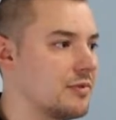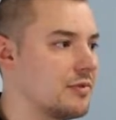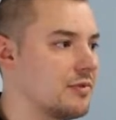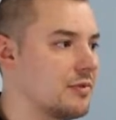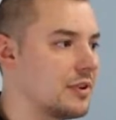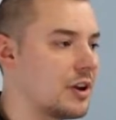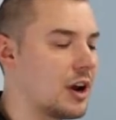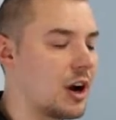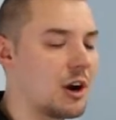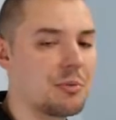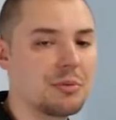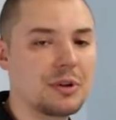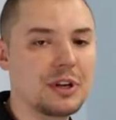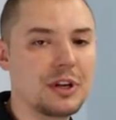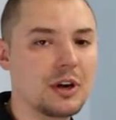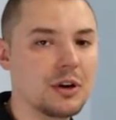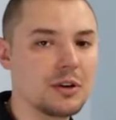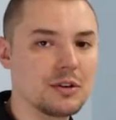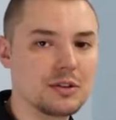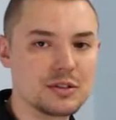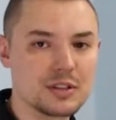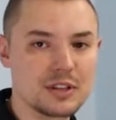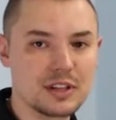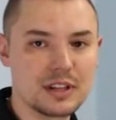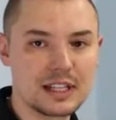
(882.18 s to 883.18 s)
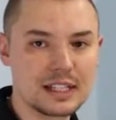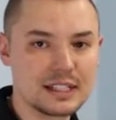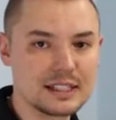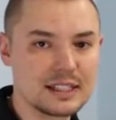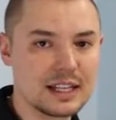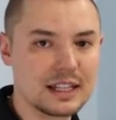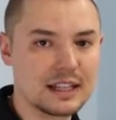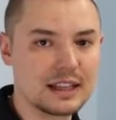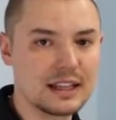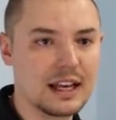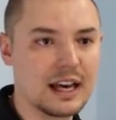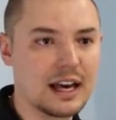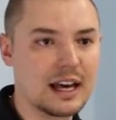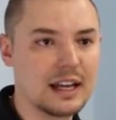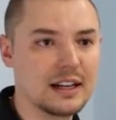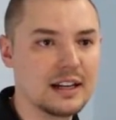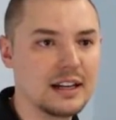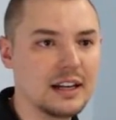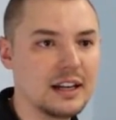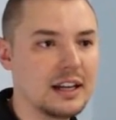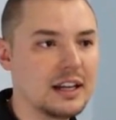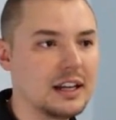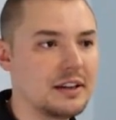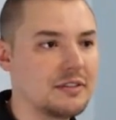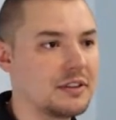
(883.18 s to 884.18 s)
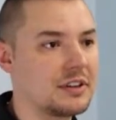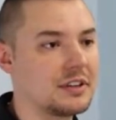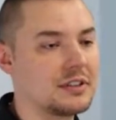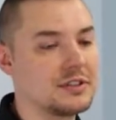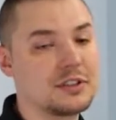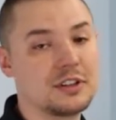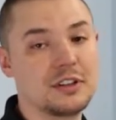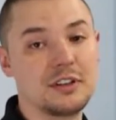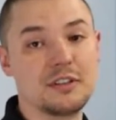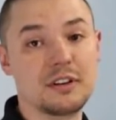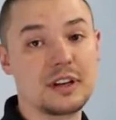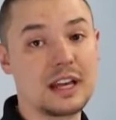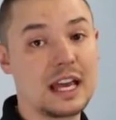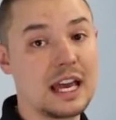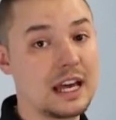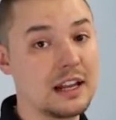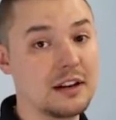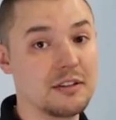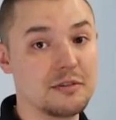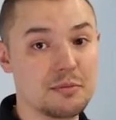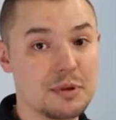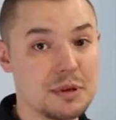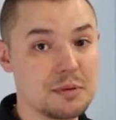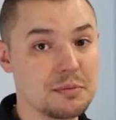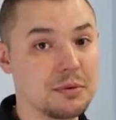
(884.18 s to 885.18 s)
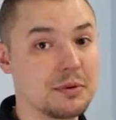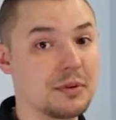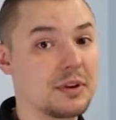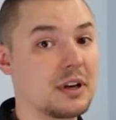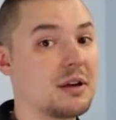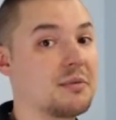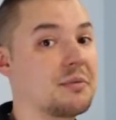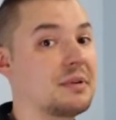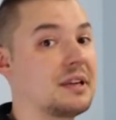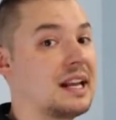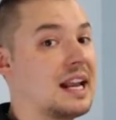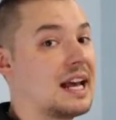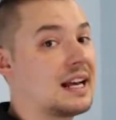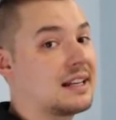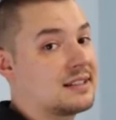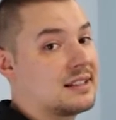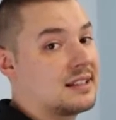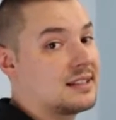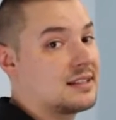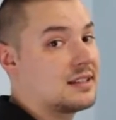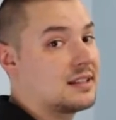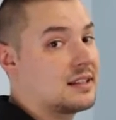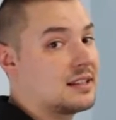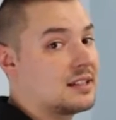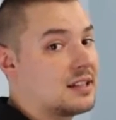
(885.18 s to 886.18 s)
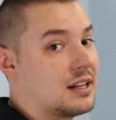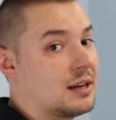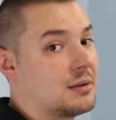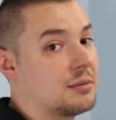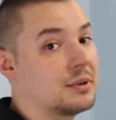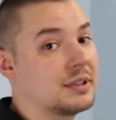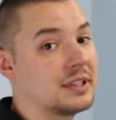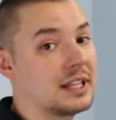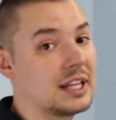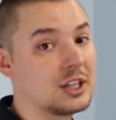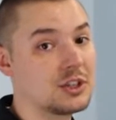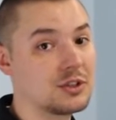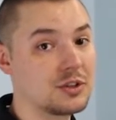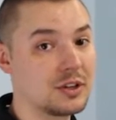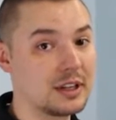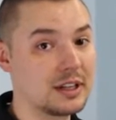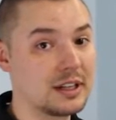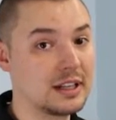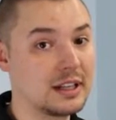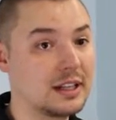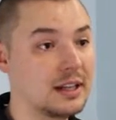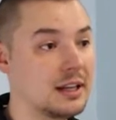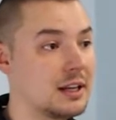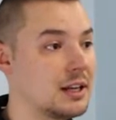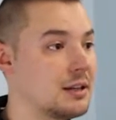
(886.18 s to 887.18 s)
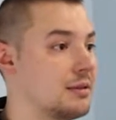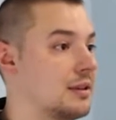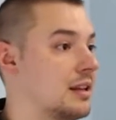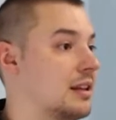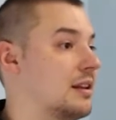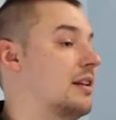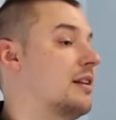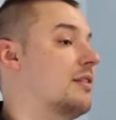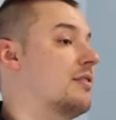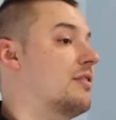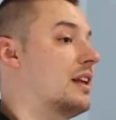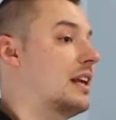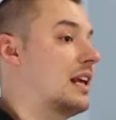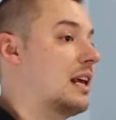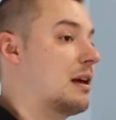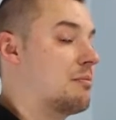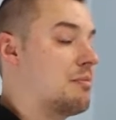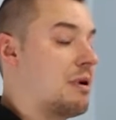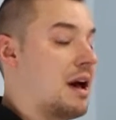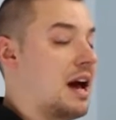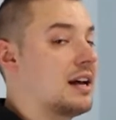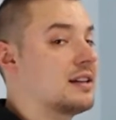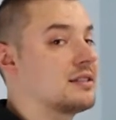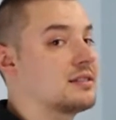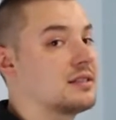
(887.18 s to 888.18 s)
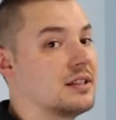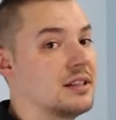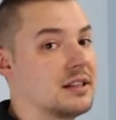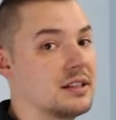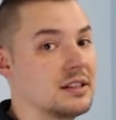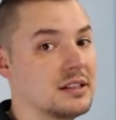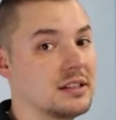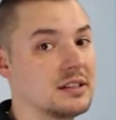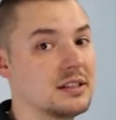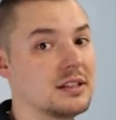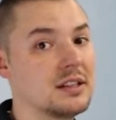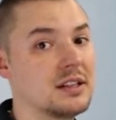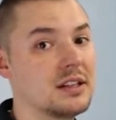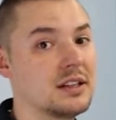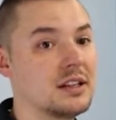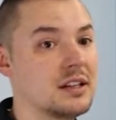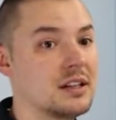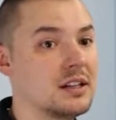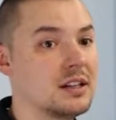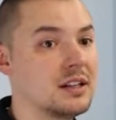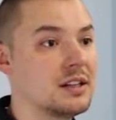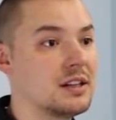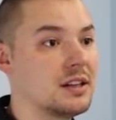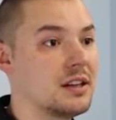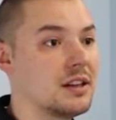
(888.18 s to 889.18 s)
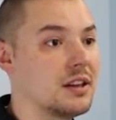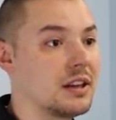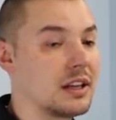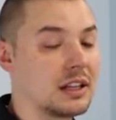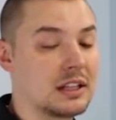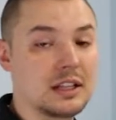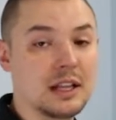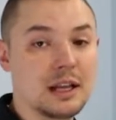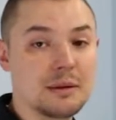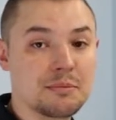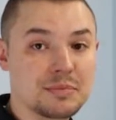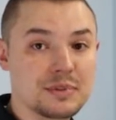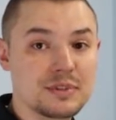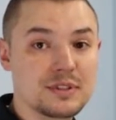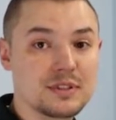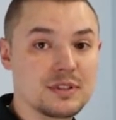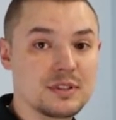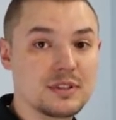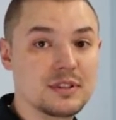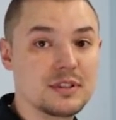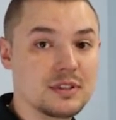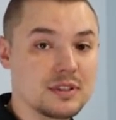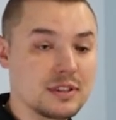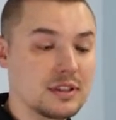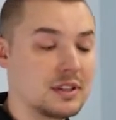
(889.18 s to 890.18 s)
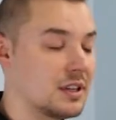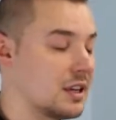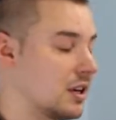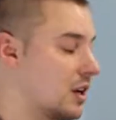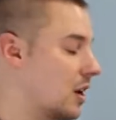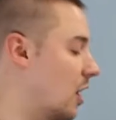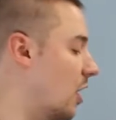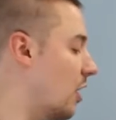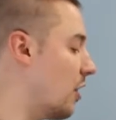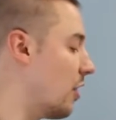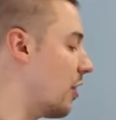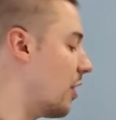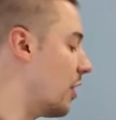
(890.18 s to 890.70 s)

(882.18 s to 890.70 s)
VRBOs or things like that if you're concerned, again, of people coming and accessing the tub when they shouldn't, and if they get past the clips on